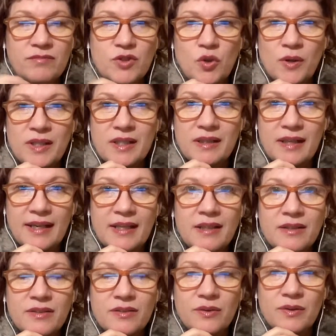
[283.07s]
shortened
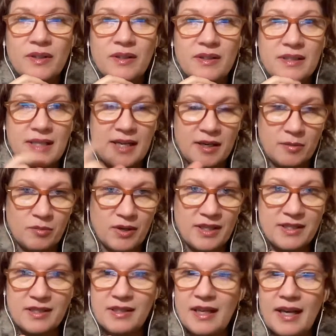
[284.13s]
link so they can take them
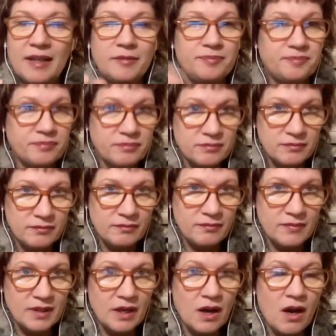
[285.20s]
right to that.
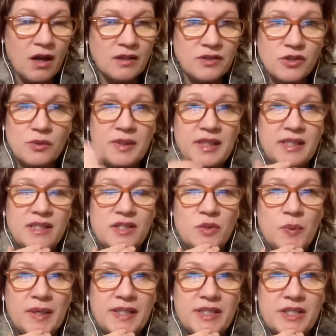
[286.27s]
Also an
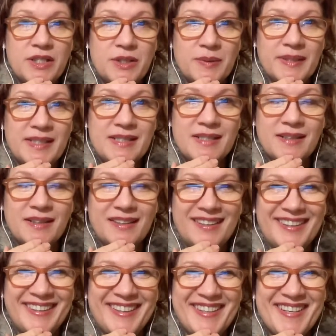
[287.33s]
easy way to do it.
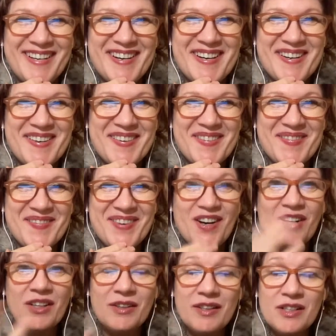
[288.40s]

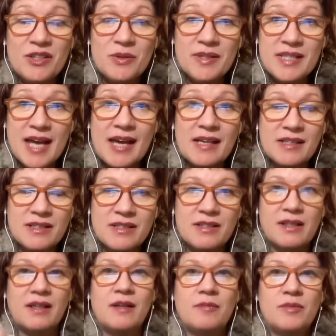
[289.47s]
You can do a
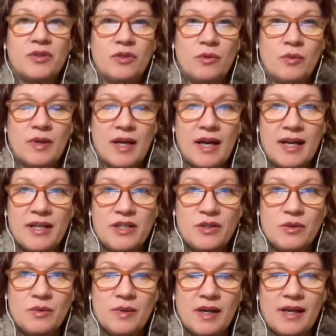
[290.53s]
text. So what I
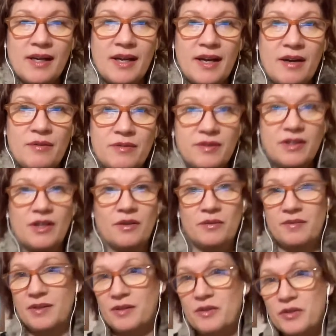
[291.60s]
do, I have,
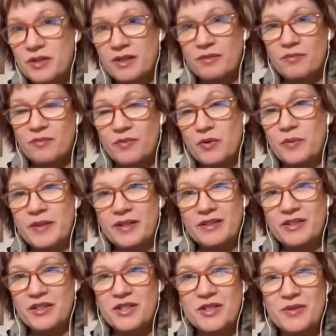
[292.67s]
here for
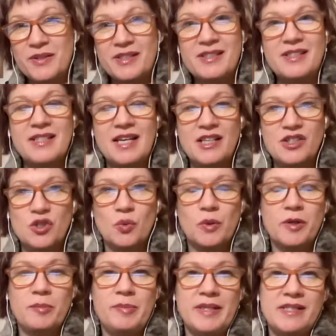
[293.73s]
real, you could do this. Text the
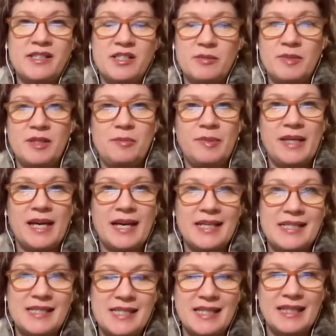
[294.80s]
word biz to me,
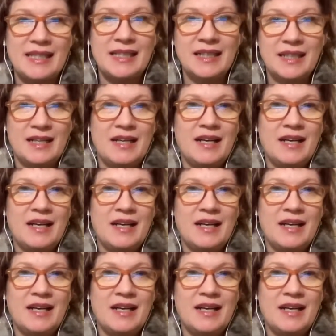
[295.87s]
BIZ,